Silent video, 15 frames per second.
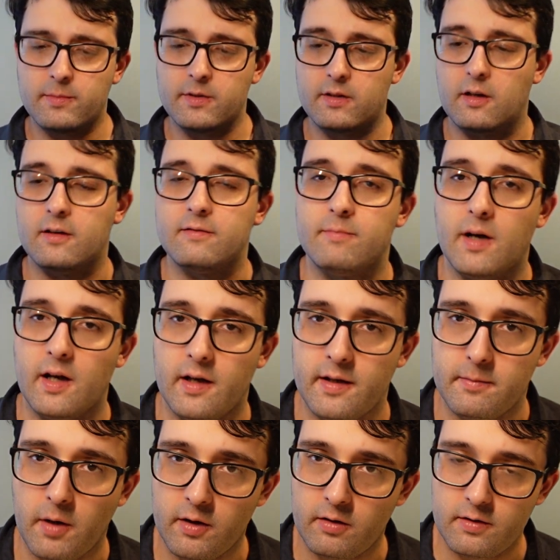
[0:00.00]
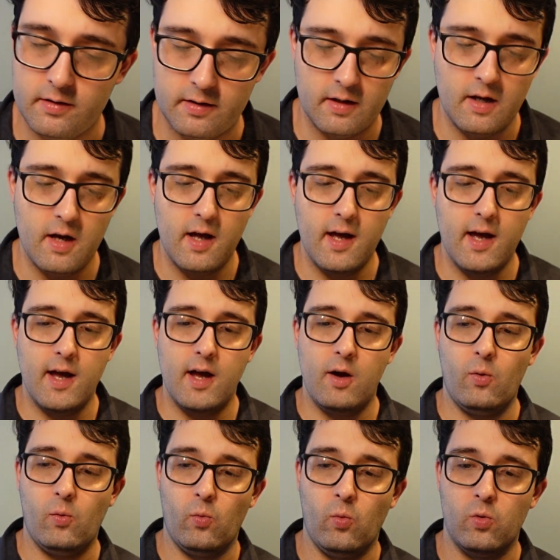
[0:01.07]
of my models
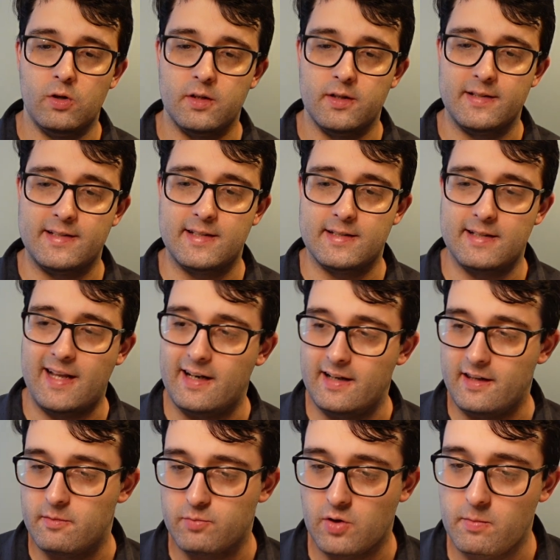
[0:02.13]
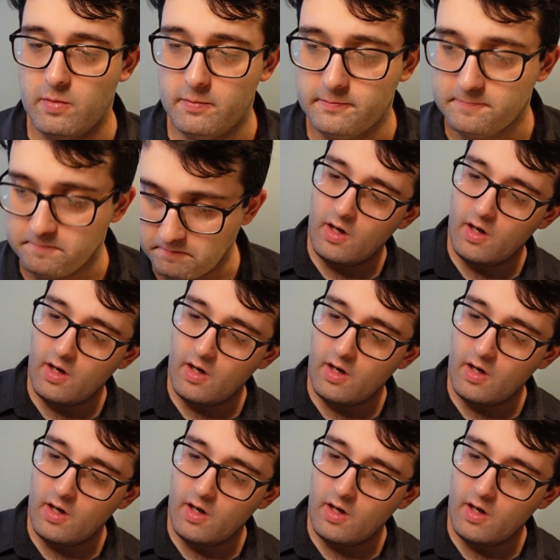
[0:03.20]
was slightly the problem.